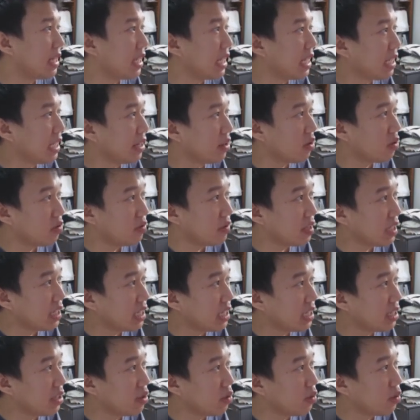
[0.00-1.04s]
and over
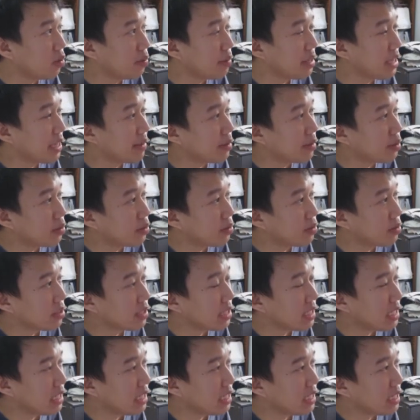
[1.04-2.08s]
here you will be able to
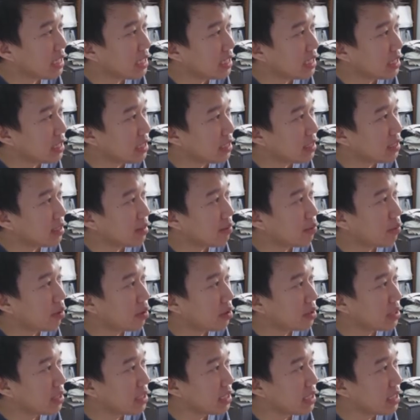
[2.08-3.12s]
see the
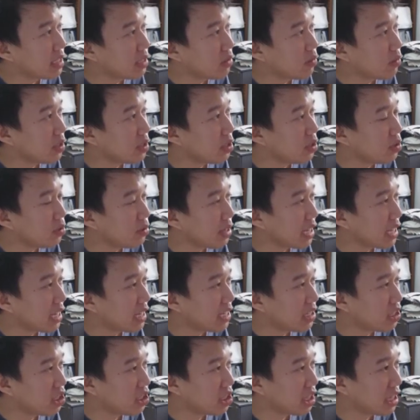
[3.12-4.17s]
boxes in which you can
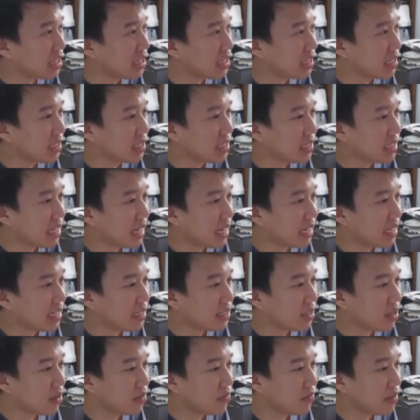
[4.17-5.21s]
adjust the
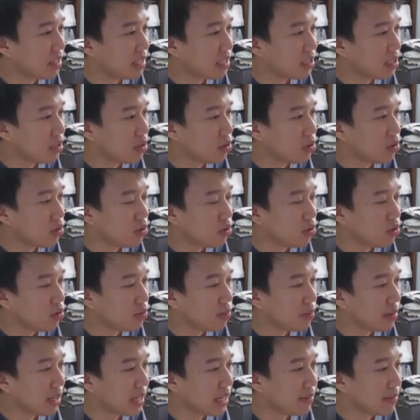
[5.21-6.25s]
size of this
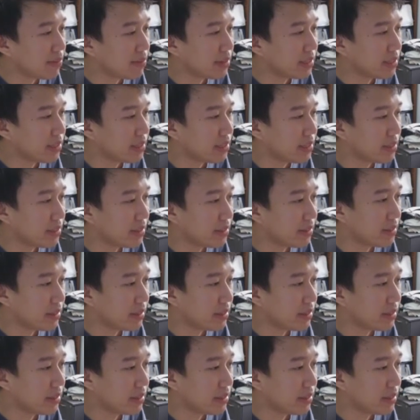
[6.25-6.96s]
YouTube play button.